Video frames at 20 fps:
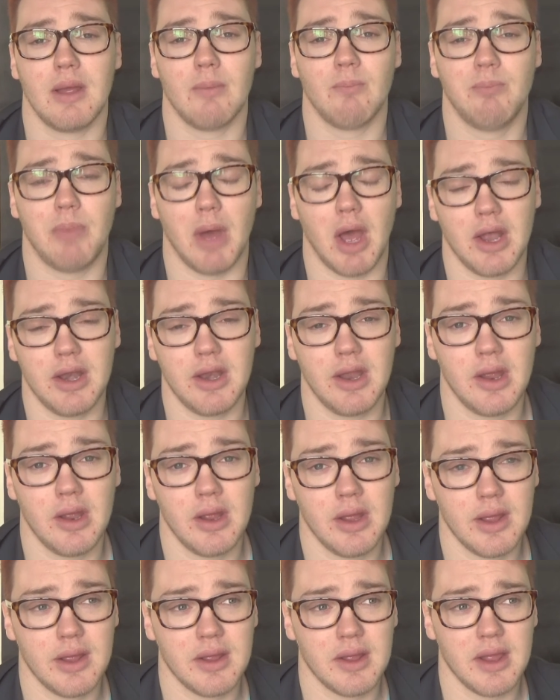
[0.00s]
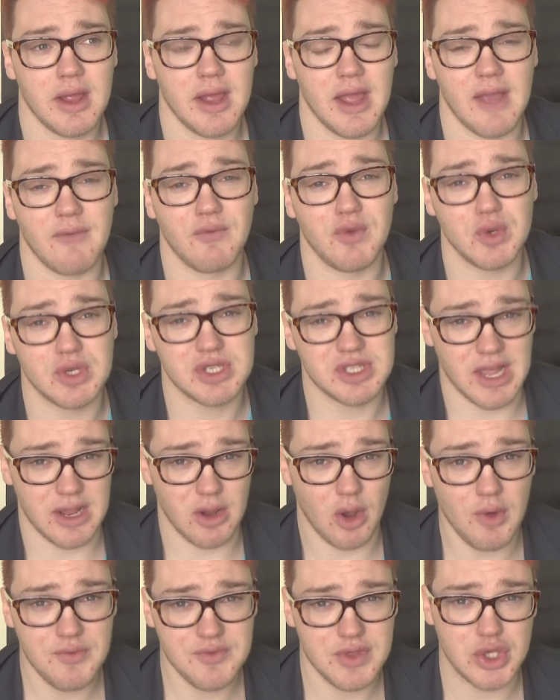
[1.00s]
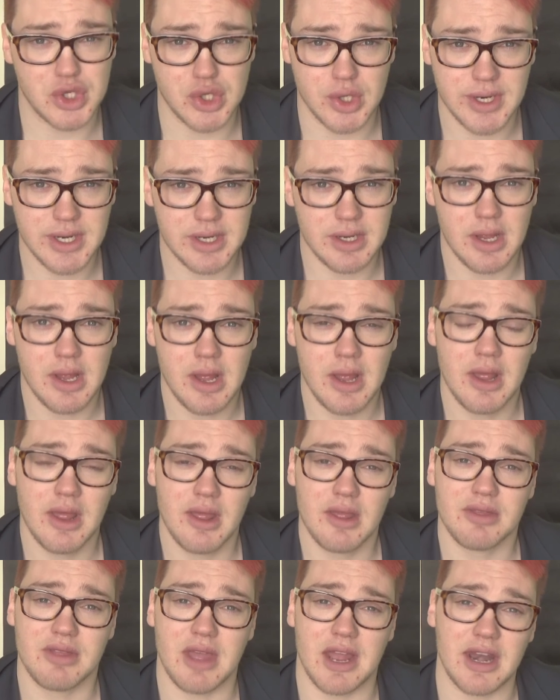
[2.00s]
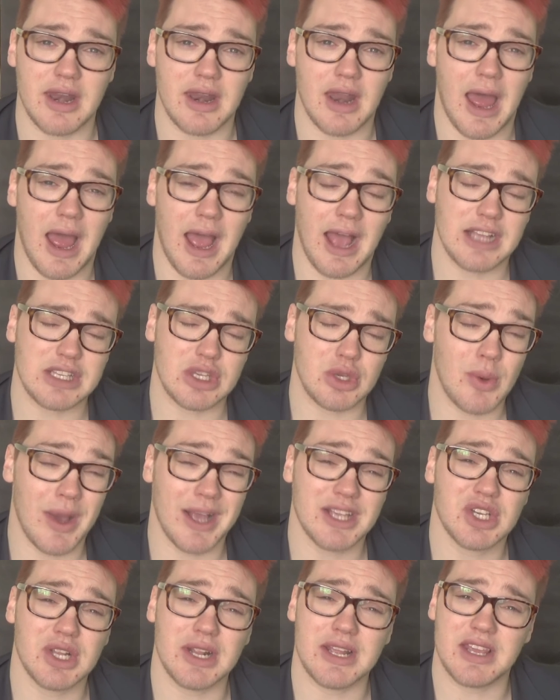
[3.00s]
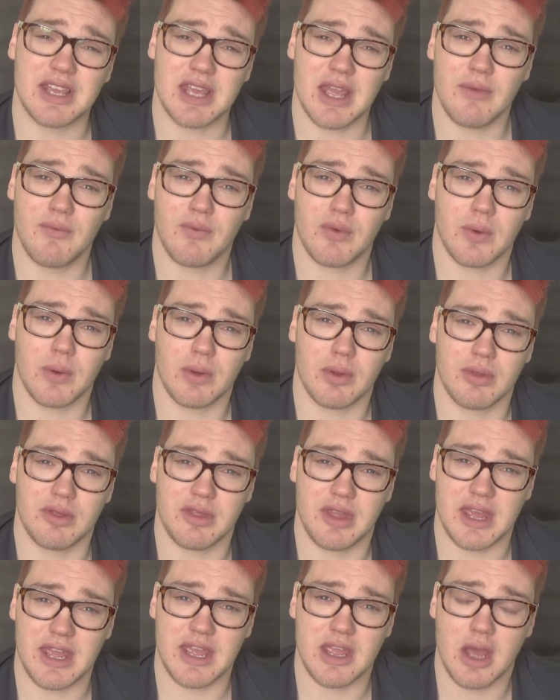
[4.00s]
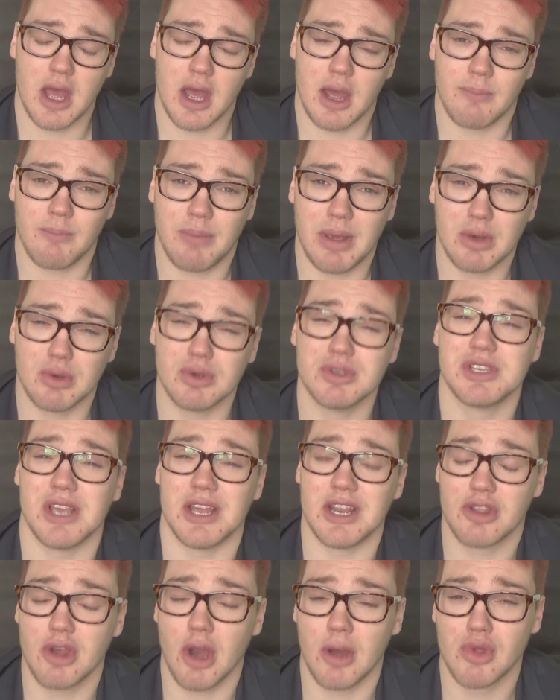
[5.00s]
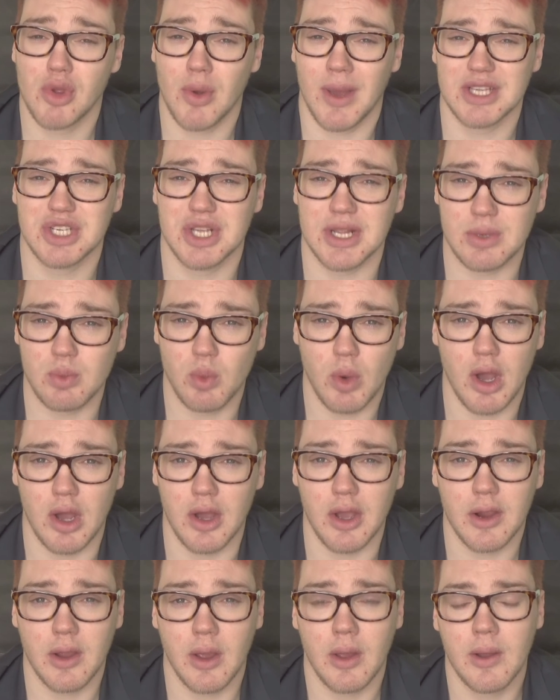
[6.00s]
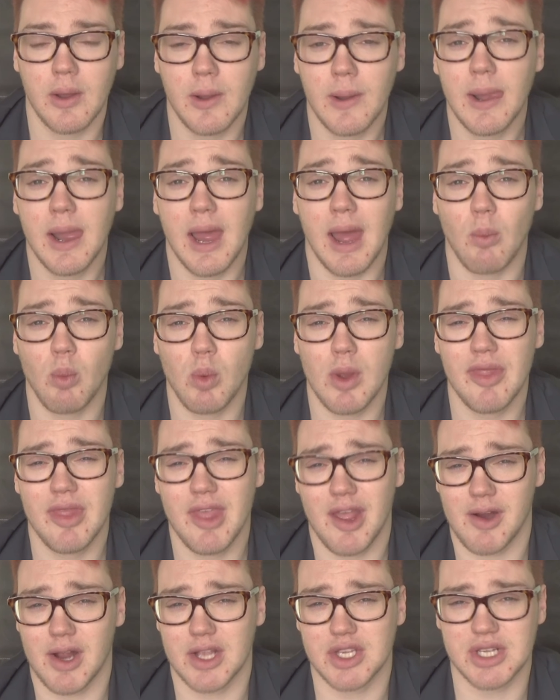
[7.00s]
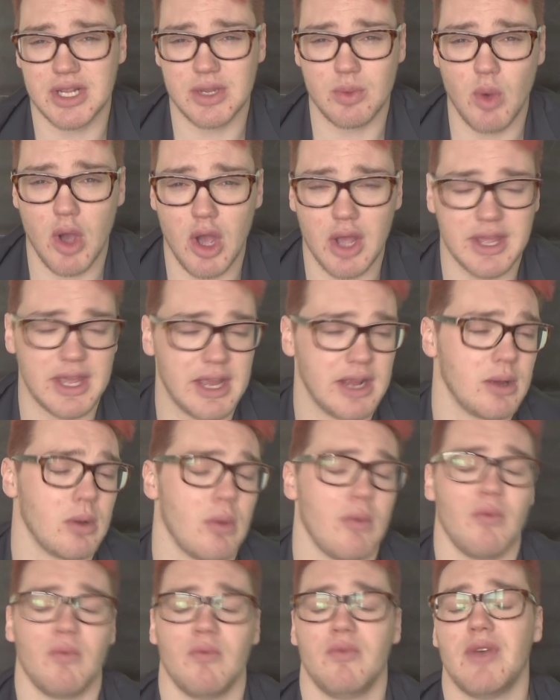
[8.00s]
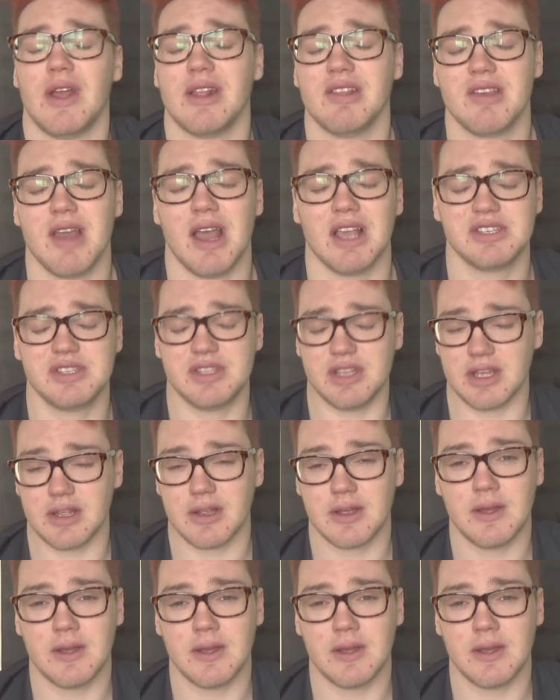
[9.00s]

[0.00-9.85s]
But if you stay off the drink, then you actually give the pills time to actually work. And when they're actually working, fantastic.